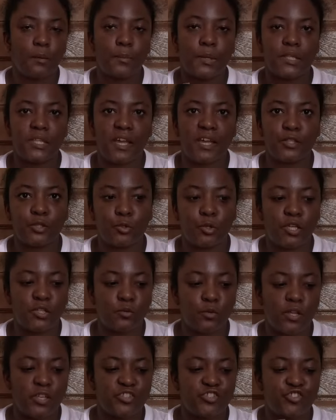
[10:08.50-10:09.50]
But I know it
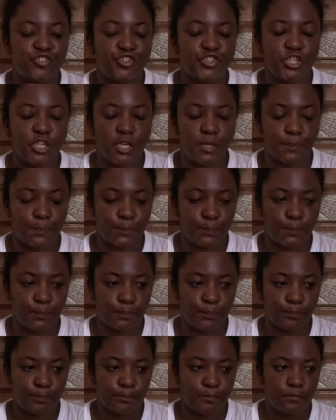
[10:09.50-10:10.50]
was cheap.
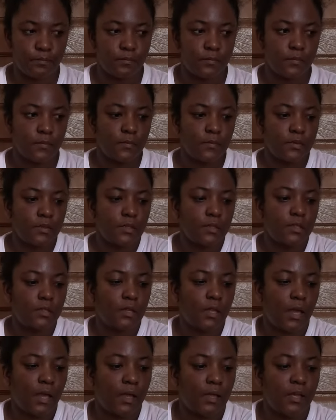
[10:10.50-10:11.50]

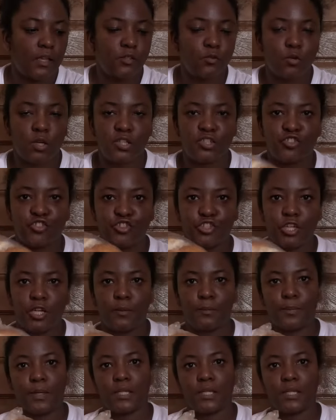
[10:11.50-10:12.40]
It was cheap,